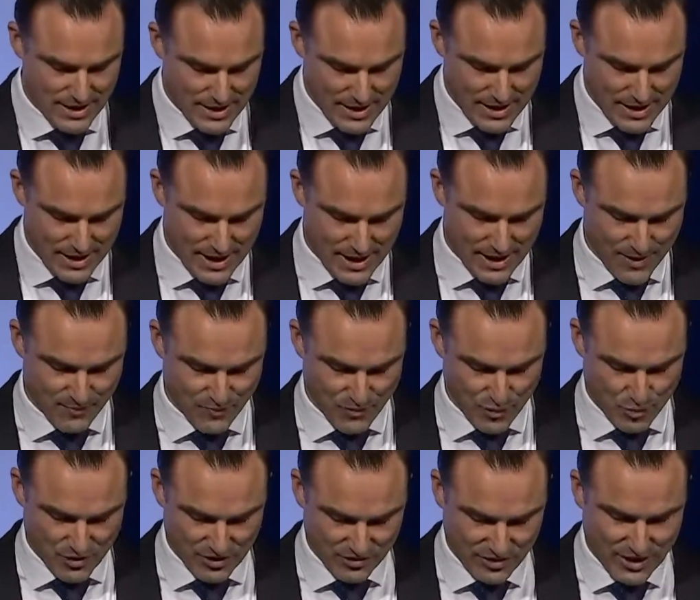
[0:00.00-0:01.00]

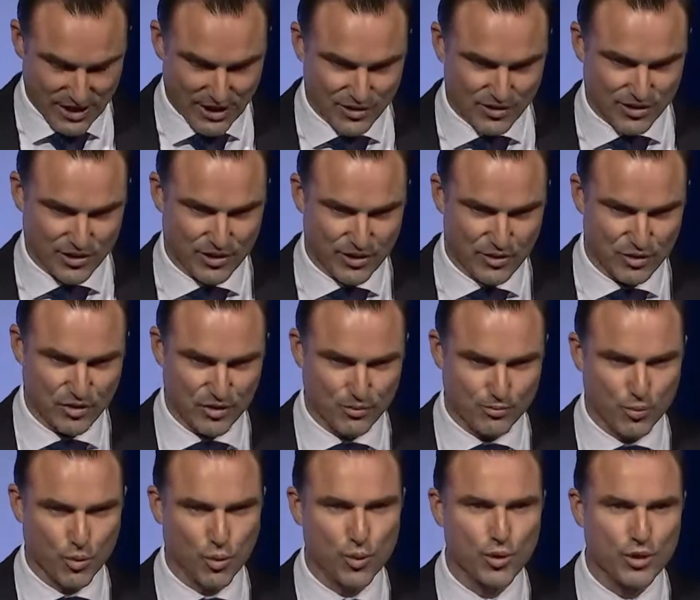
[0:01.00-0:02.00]
We started to
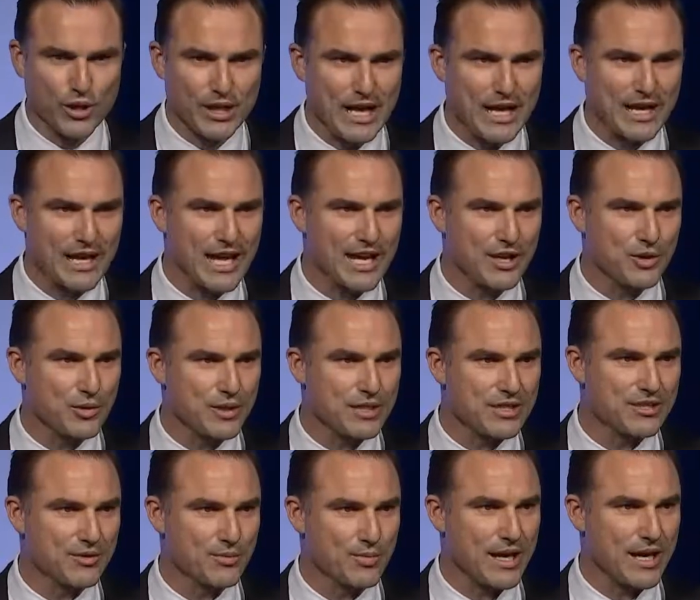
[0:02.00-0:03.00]
broaden our language
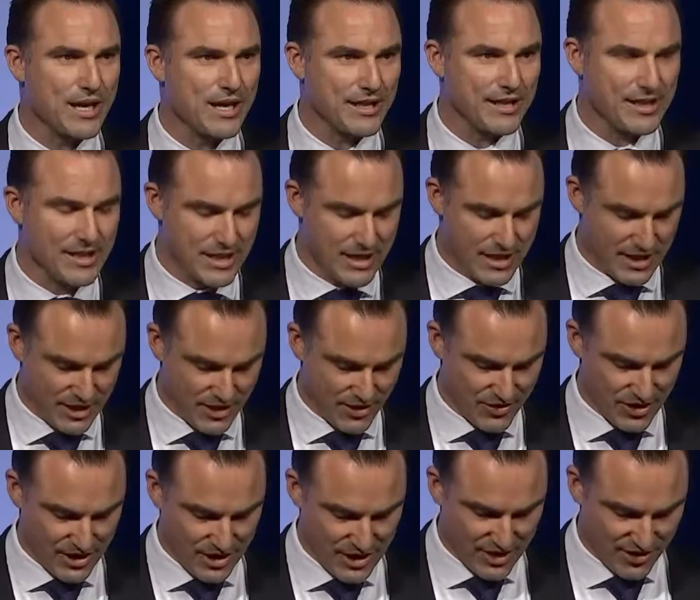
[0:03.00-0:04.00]
about
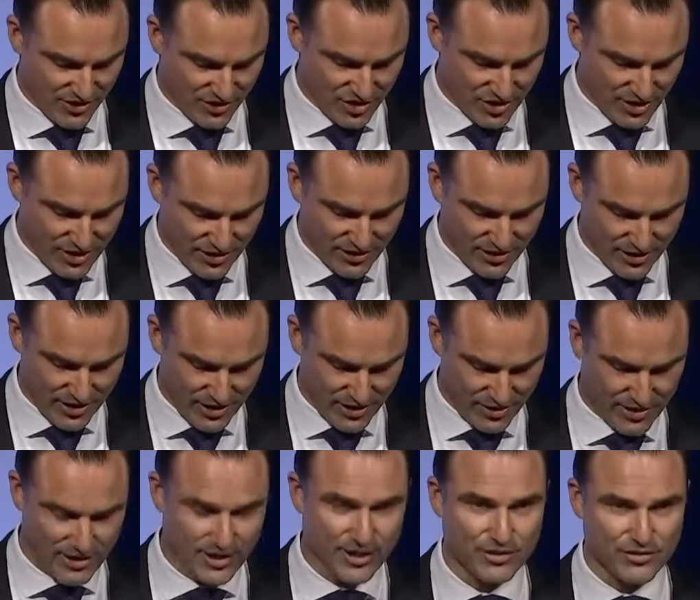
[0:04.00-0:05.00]
the ESG side of
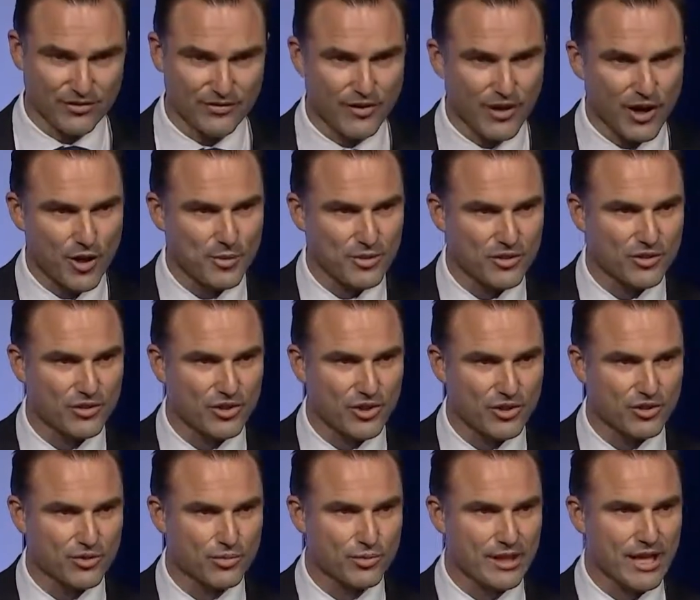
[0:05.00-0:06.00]
things, environment,
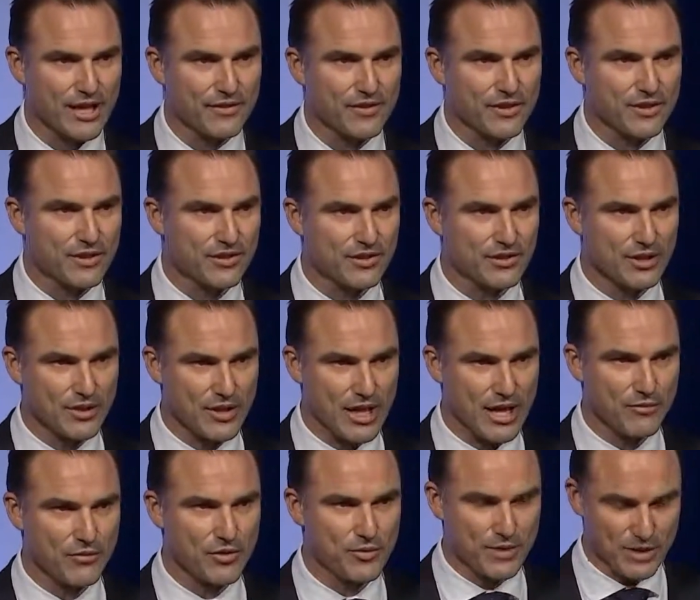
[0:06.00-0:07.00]
social governance, and
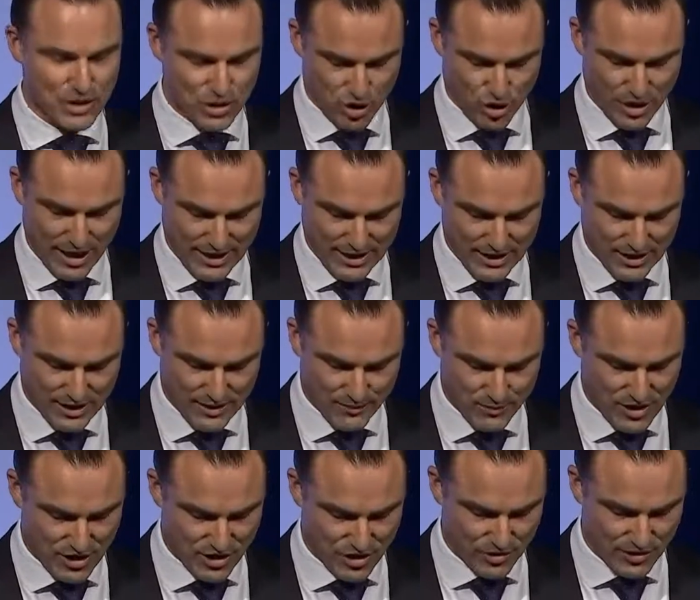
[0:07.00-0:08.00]
we've been tracking it,
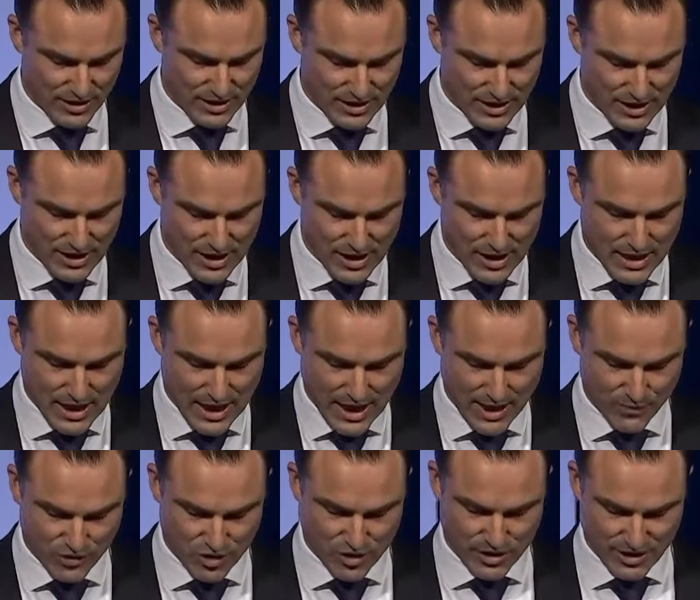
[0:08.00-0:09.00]
measuring it,
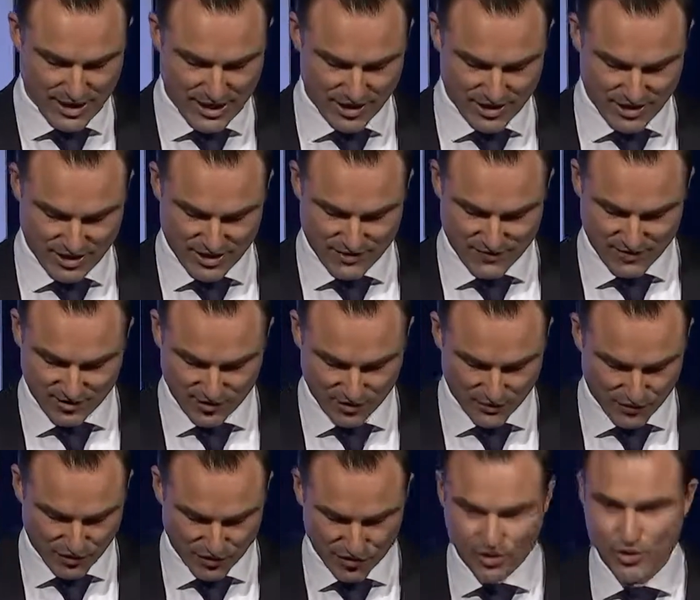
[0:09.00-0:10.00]
and trying to actually give
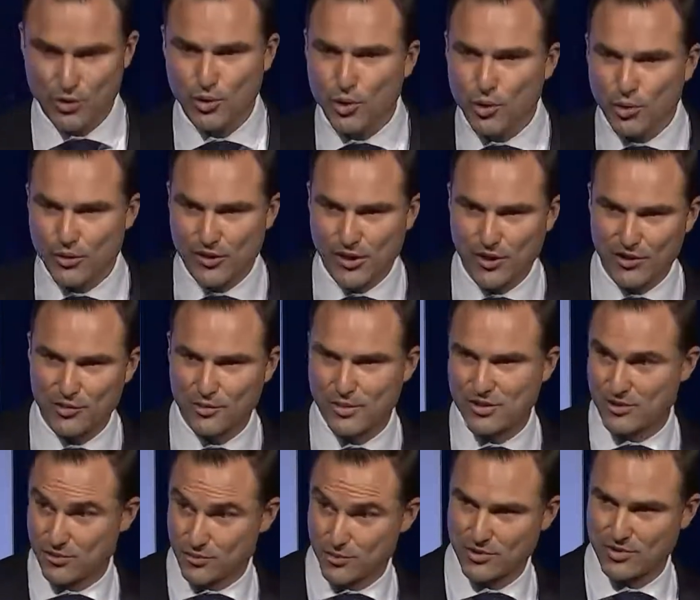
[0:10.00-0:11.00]
ourselves a score on those
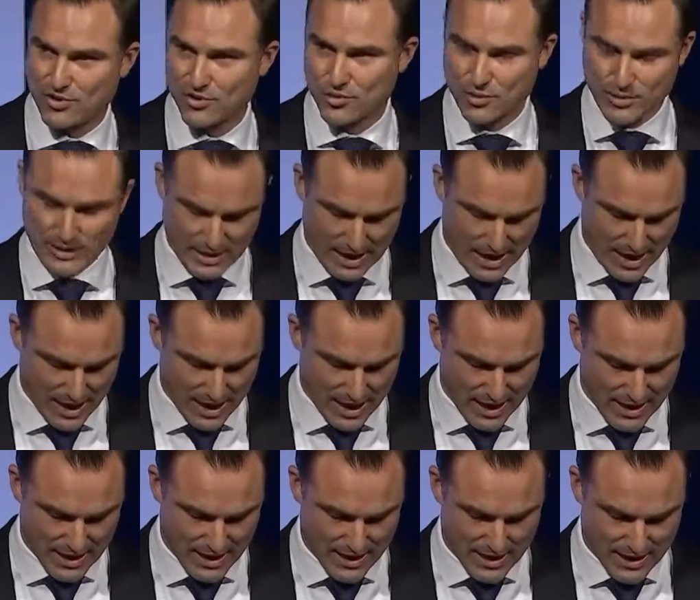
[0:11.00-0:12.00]
measures, which is really
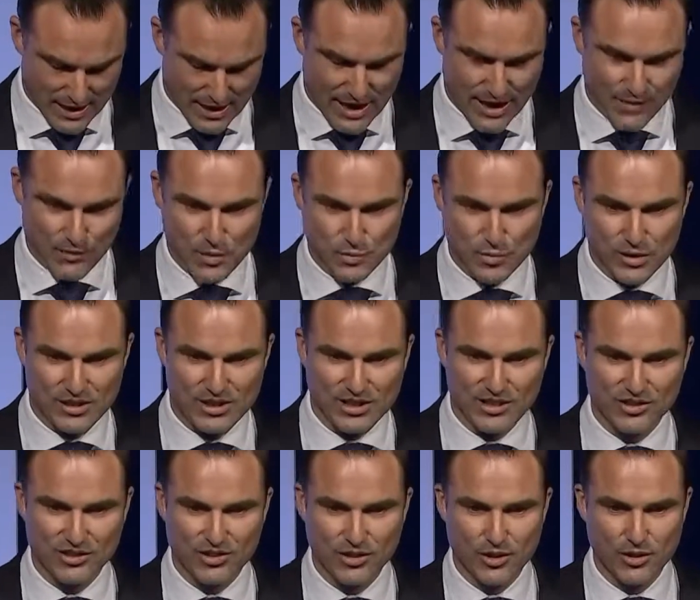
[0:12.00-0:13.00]
hard. And when we did
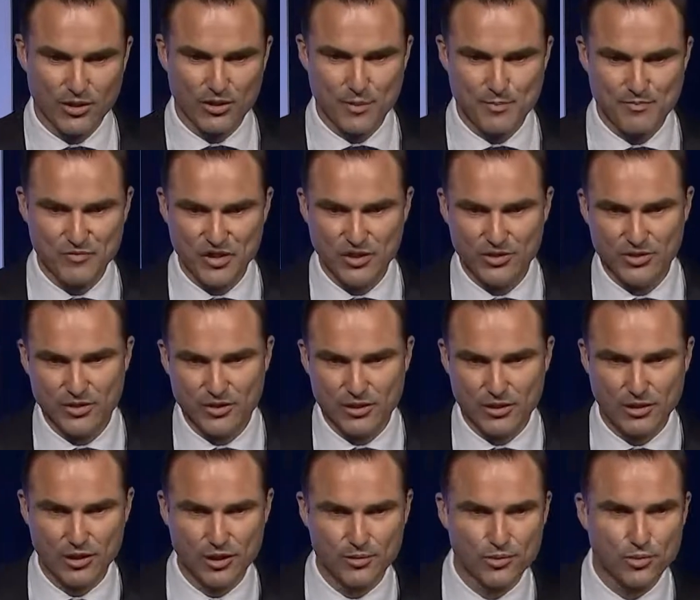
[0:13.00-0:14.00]
so using the
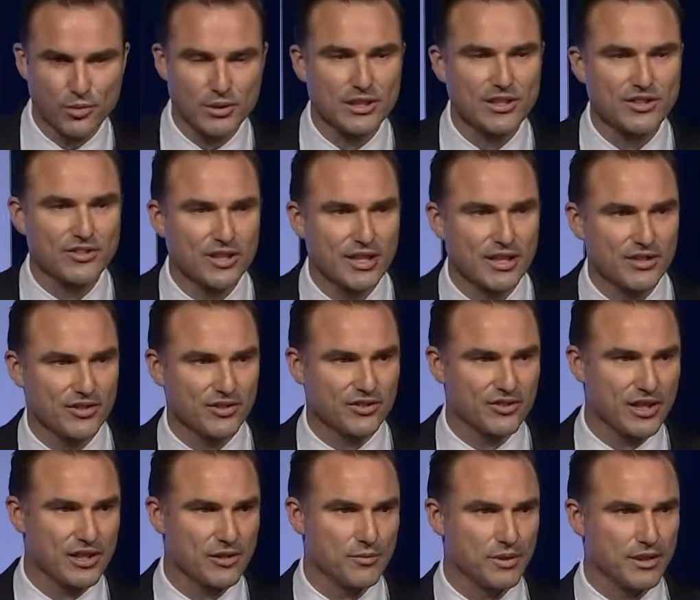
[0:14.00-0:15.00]
Global Real Estate
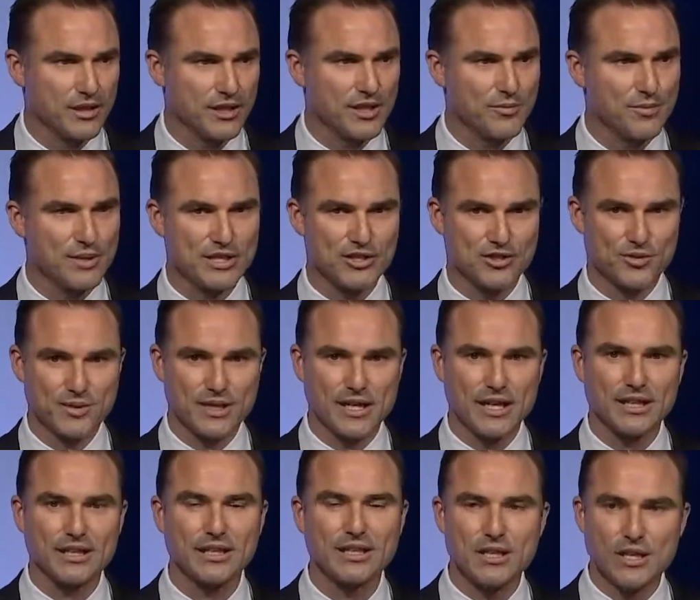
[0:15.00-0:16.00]
Sustainability Benchmark,
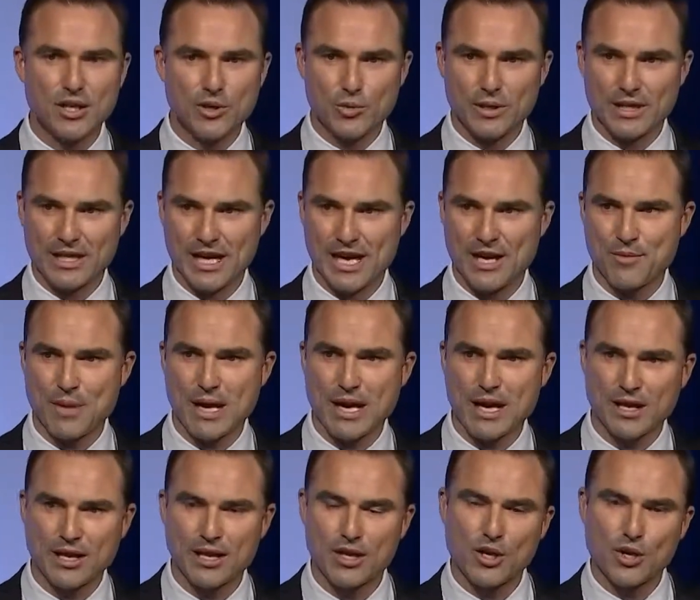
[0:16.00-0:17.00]
we came
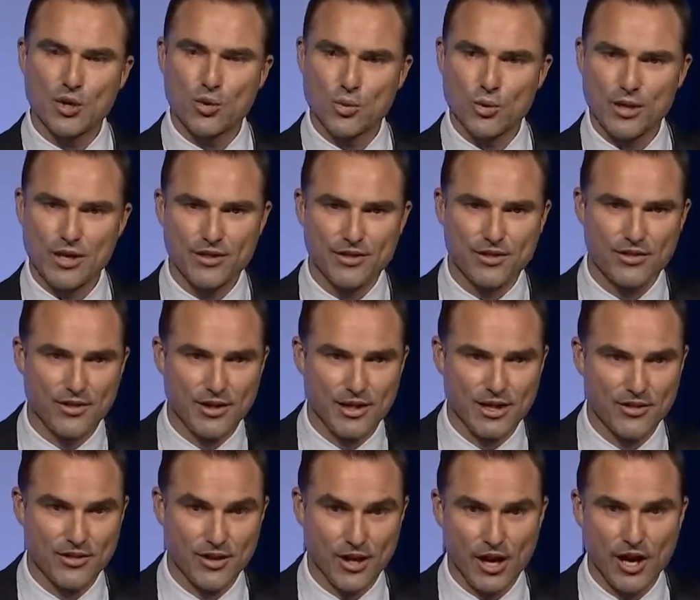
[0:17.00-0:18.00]
out with
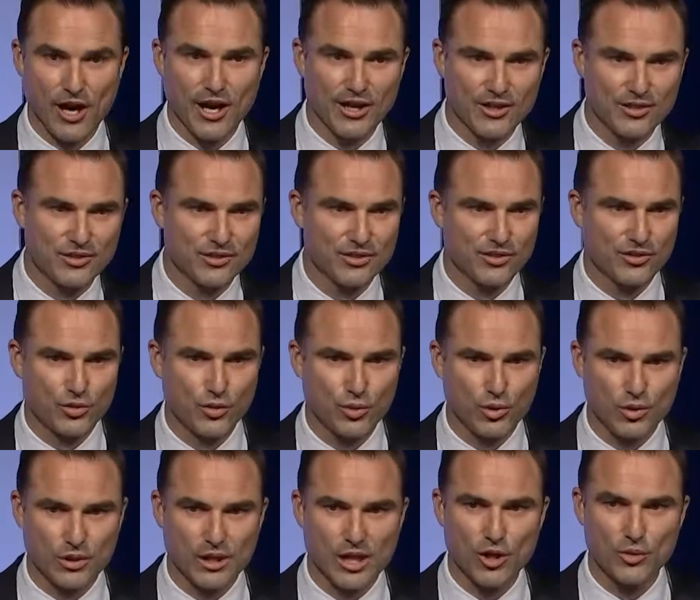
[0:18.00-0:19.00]
the highest score
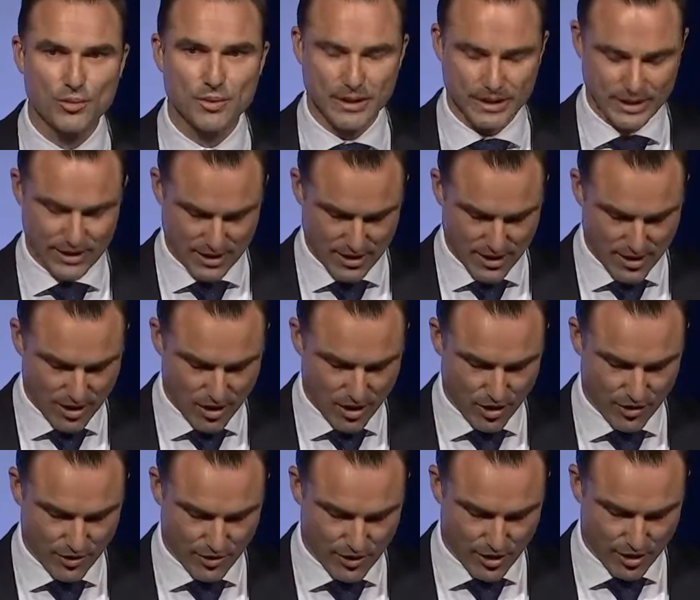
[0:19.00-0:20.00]
globally
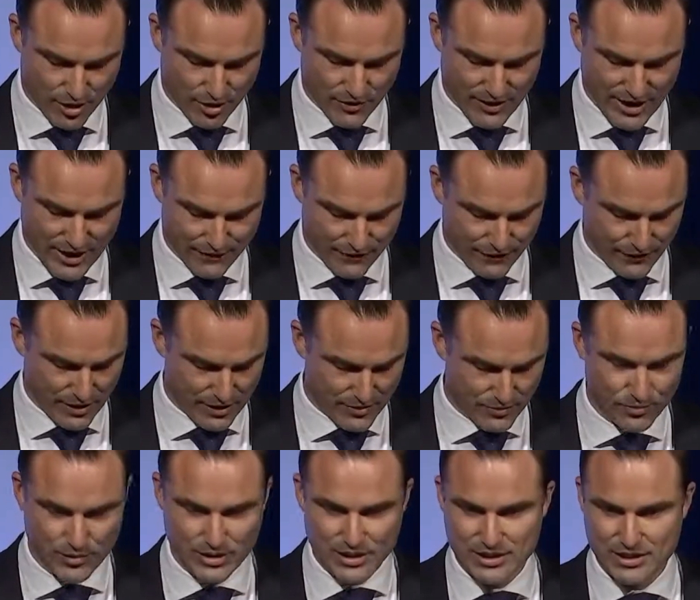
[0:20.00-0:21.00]
on that front,
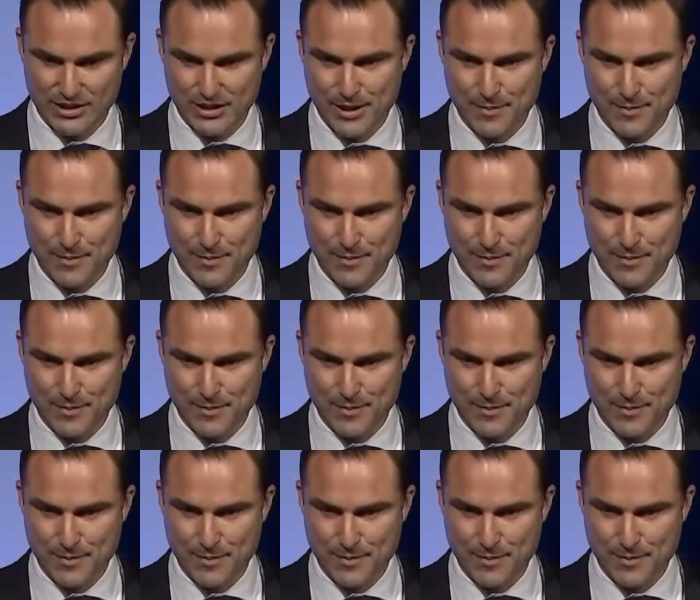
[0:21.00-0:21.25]
which